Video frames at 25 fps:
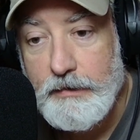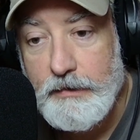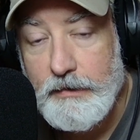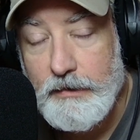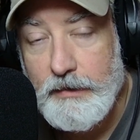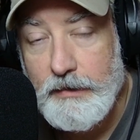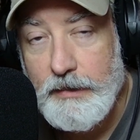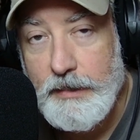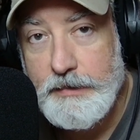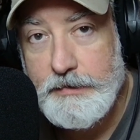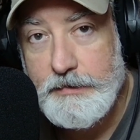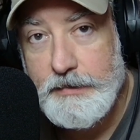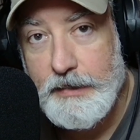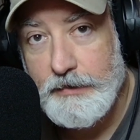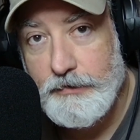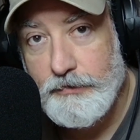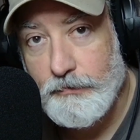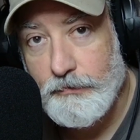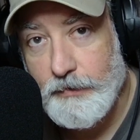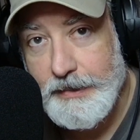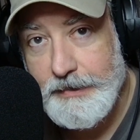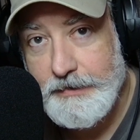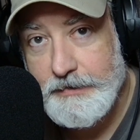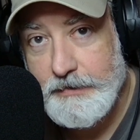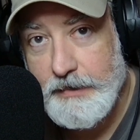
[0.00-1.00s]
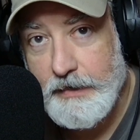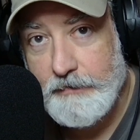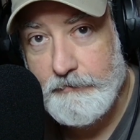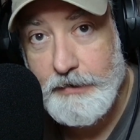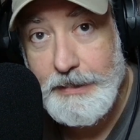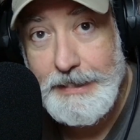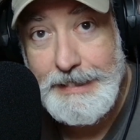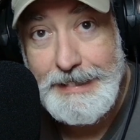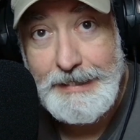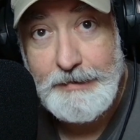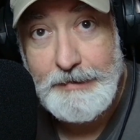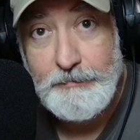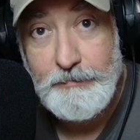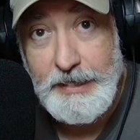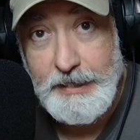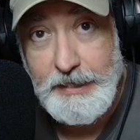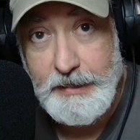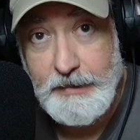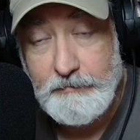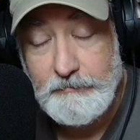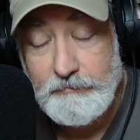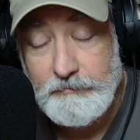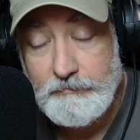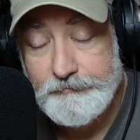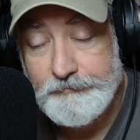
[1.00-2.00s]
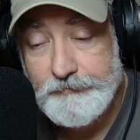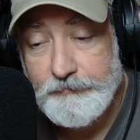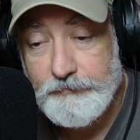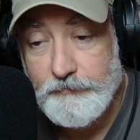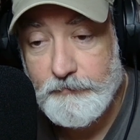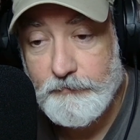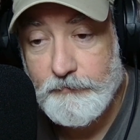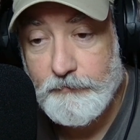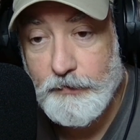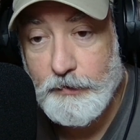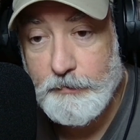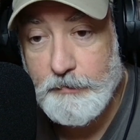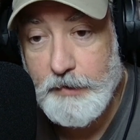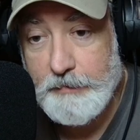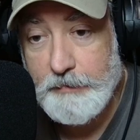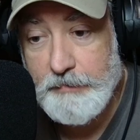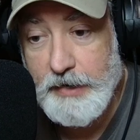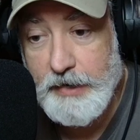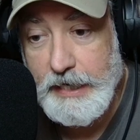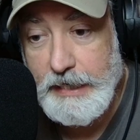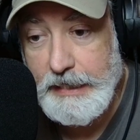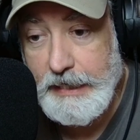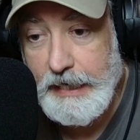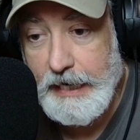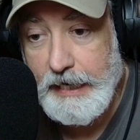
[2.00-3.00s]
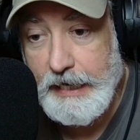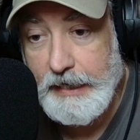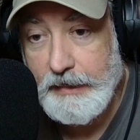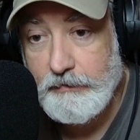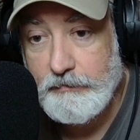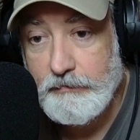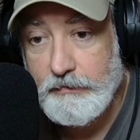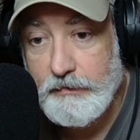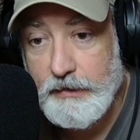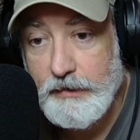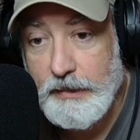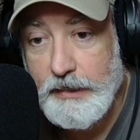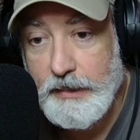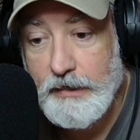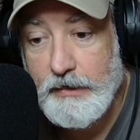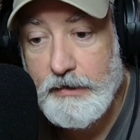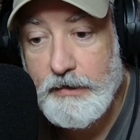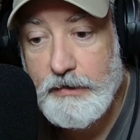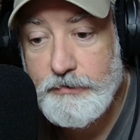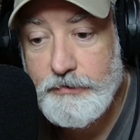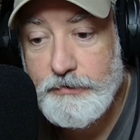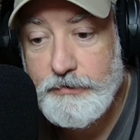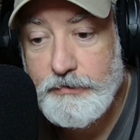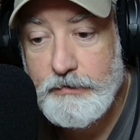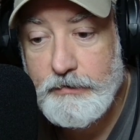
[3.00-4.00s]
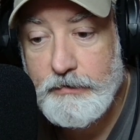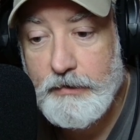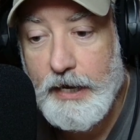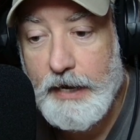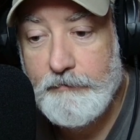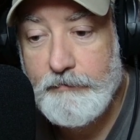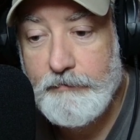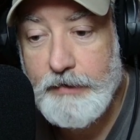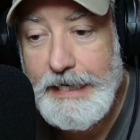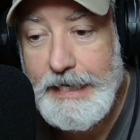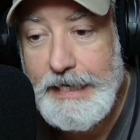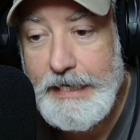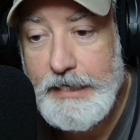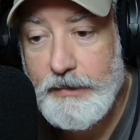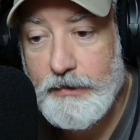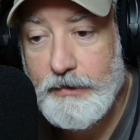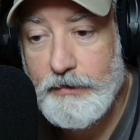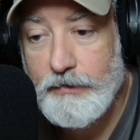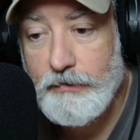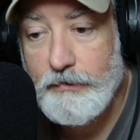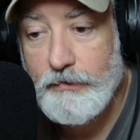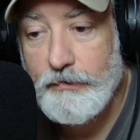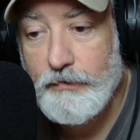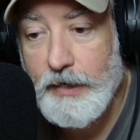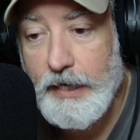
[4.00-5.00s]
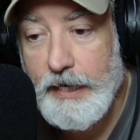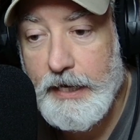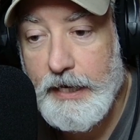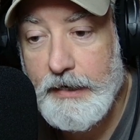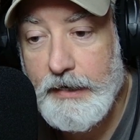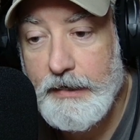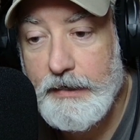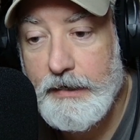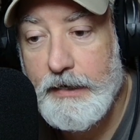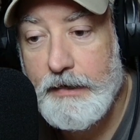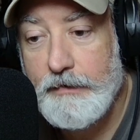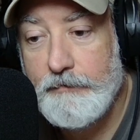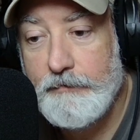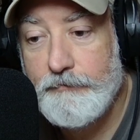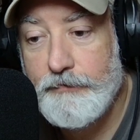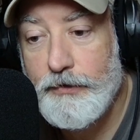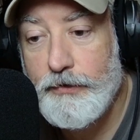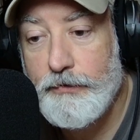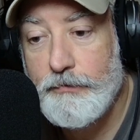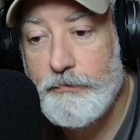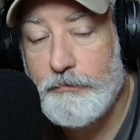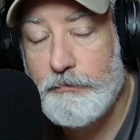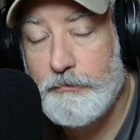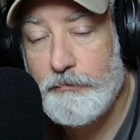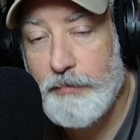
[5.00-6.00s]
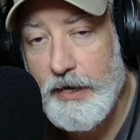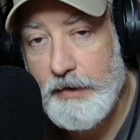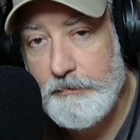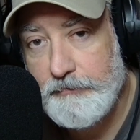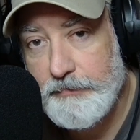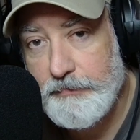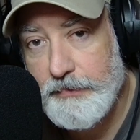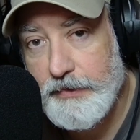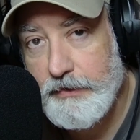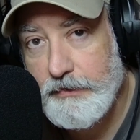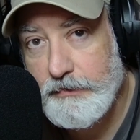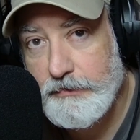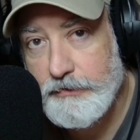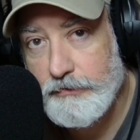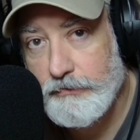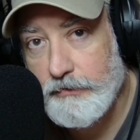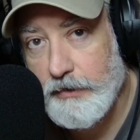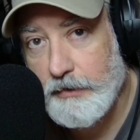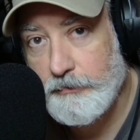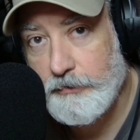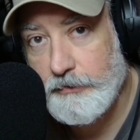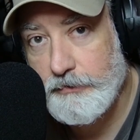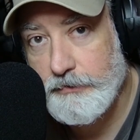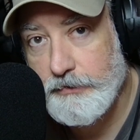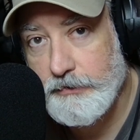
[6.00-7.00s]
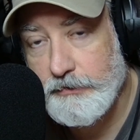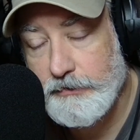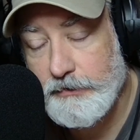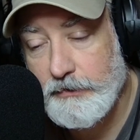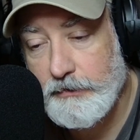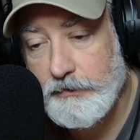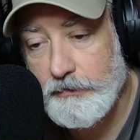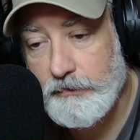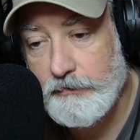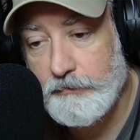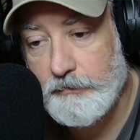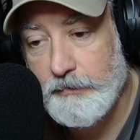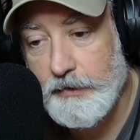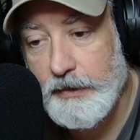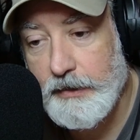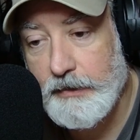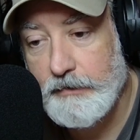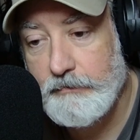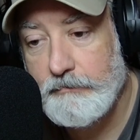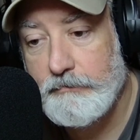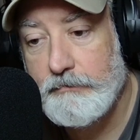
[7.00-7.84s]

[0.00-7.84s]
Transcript: it's at 27 dB for my mic gain. And I also have an EQ, and if you bump the treble just a little bit,